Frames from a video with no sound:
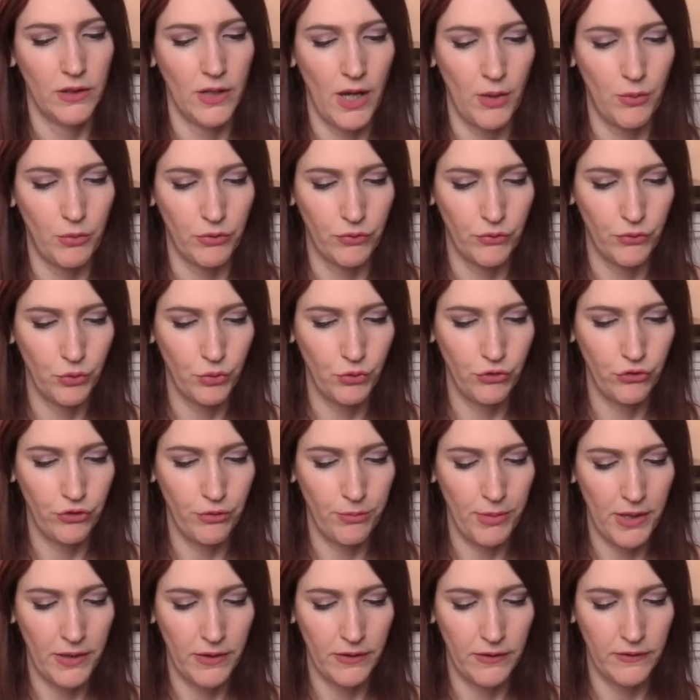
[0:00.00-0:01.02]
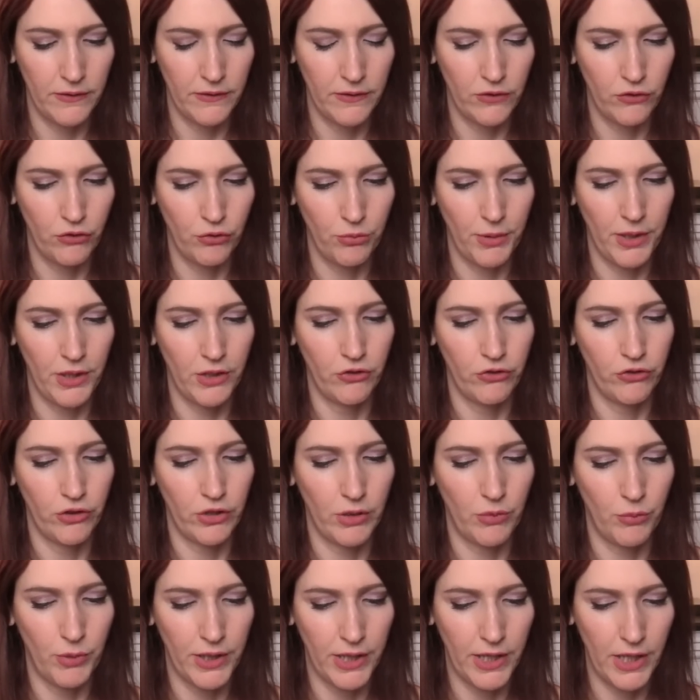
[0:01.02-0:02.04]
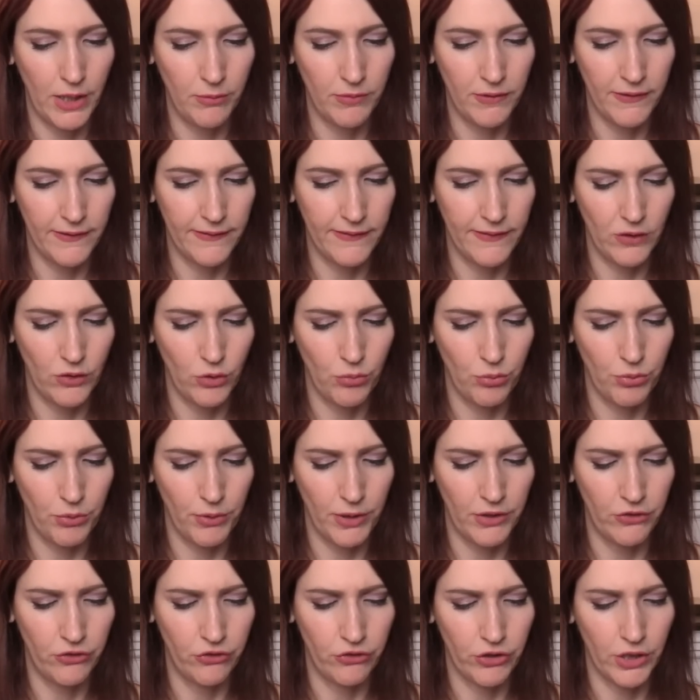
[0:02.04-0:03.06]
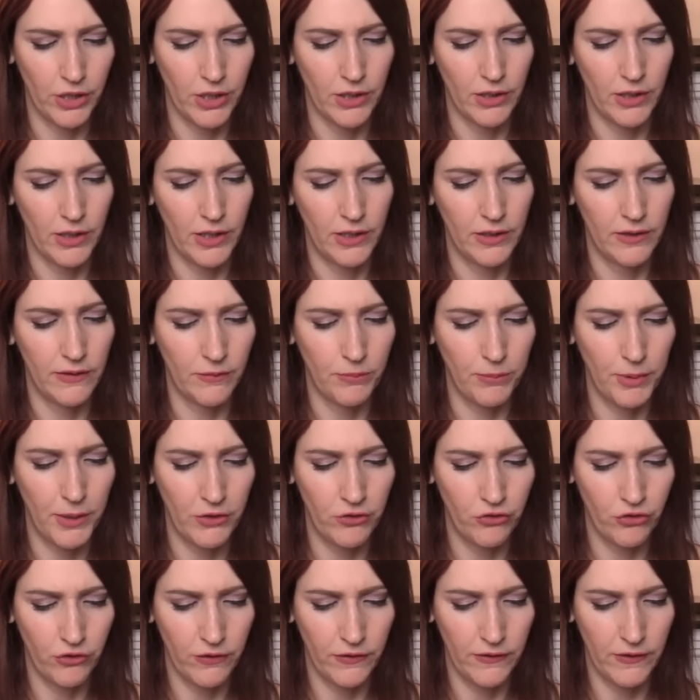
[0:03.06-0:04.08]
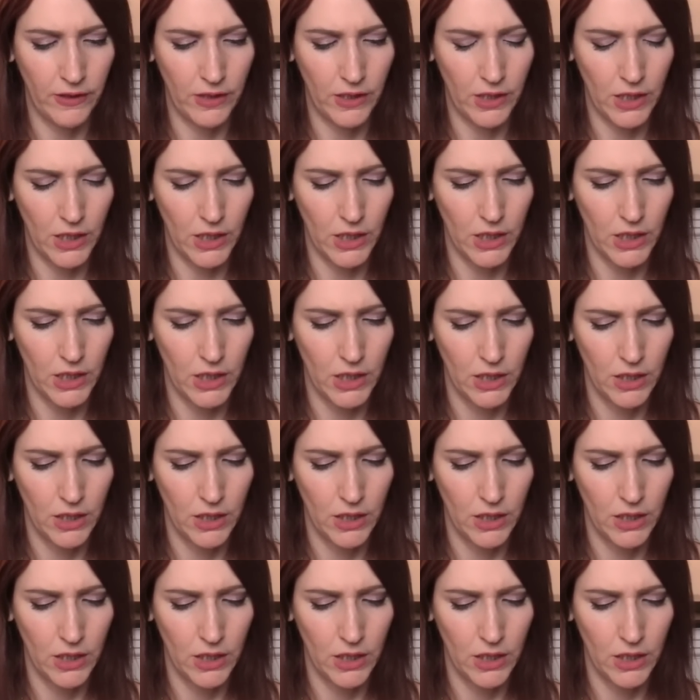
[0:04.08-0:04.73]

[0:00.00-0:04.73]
I was foolish about this situation when it came to celebration and this pleasure seeking.